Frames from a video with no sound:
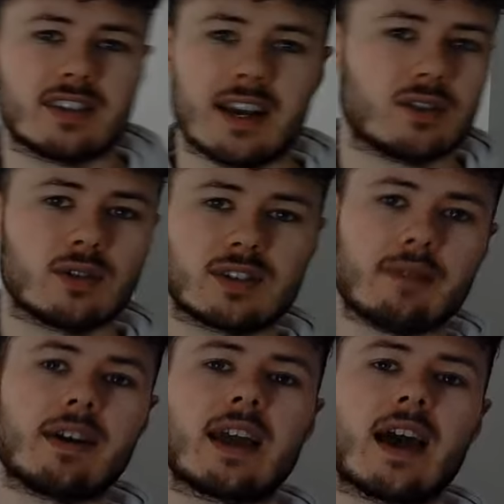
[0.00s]
6 or
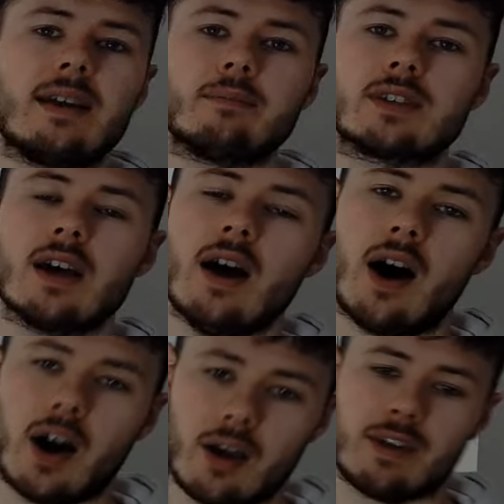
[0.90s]
7 games.
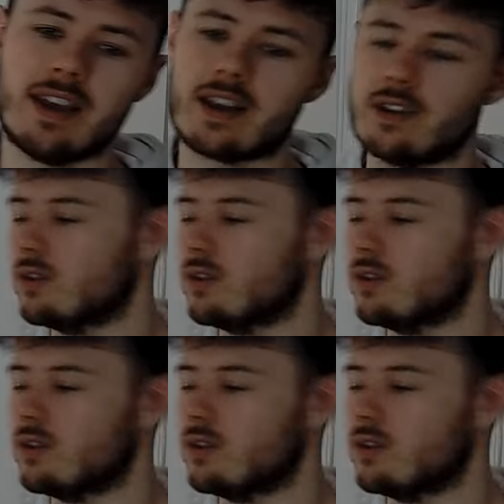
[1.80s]
Hopefully he can